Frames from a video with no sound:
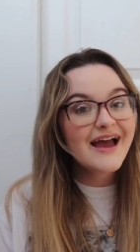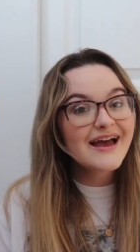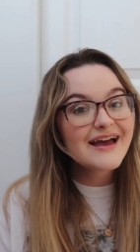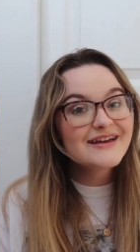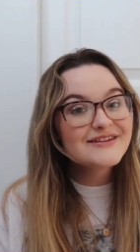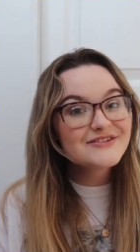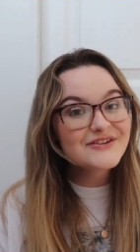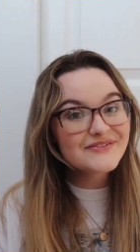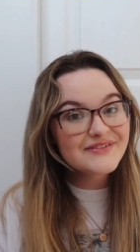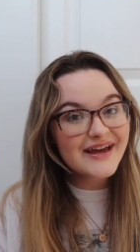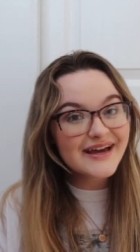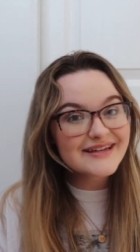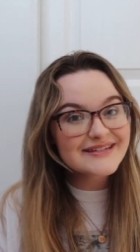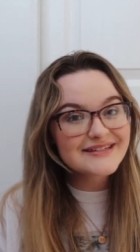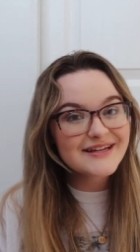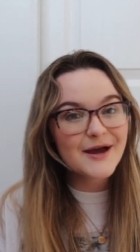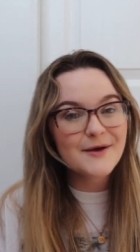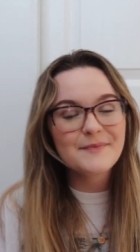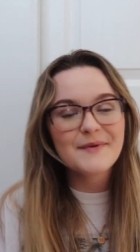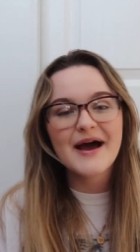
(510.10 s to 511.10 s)
So next
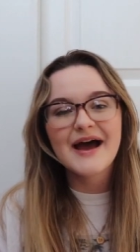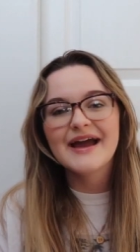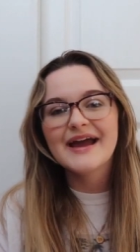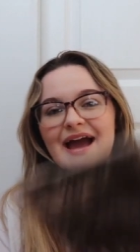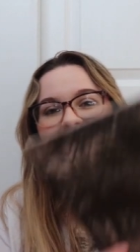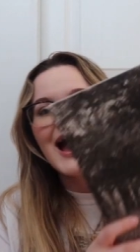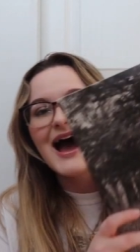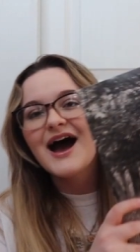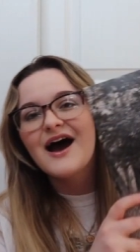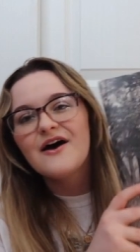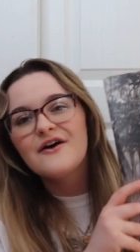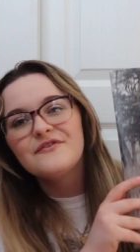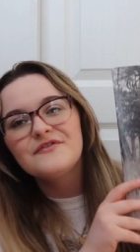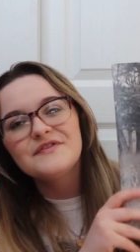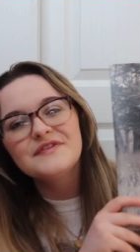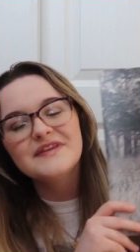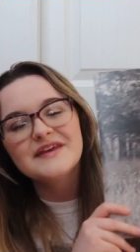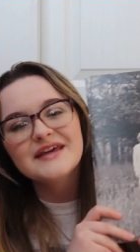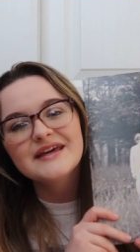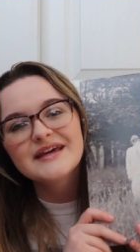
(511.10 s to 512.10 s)
up I
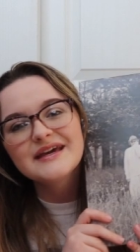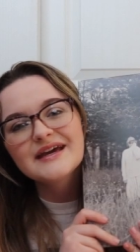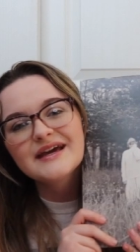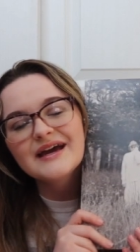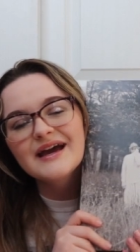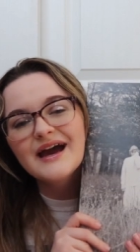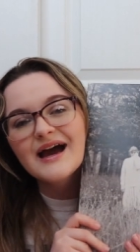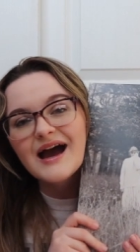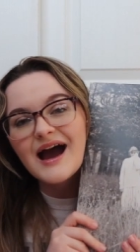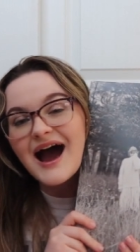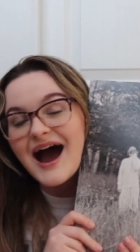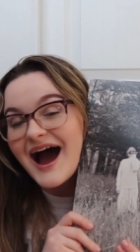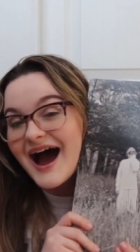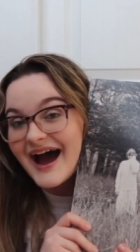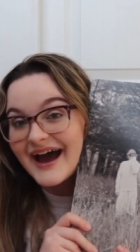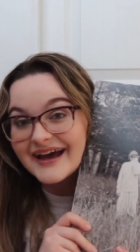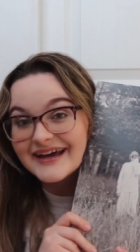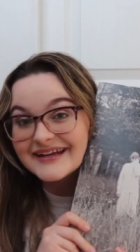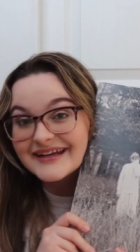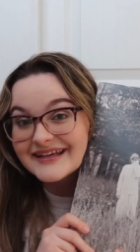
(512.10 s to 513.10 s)
have the
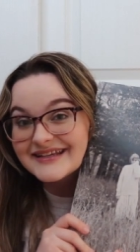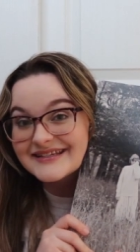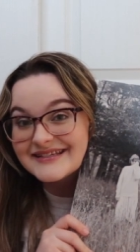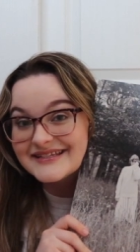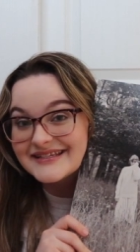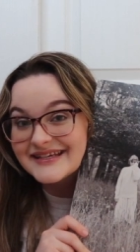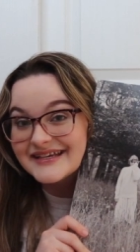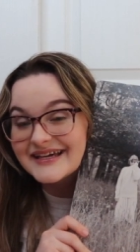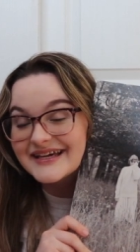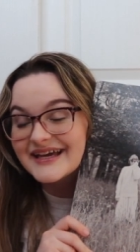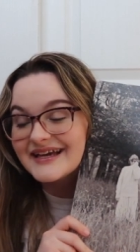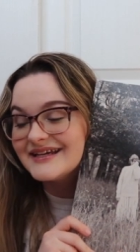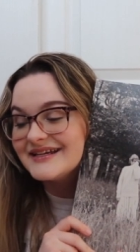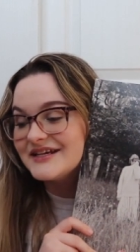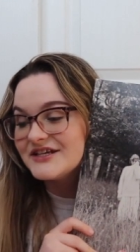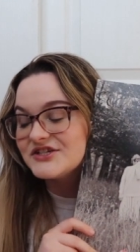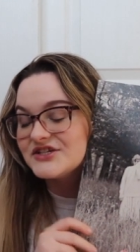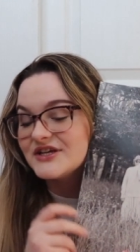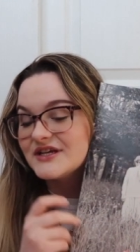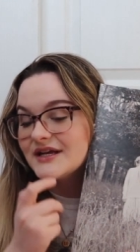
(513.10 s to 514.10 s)
Hide and Seek
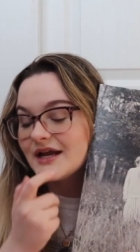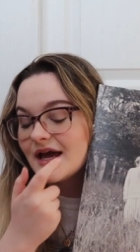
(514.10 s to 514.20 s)
edition.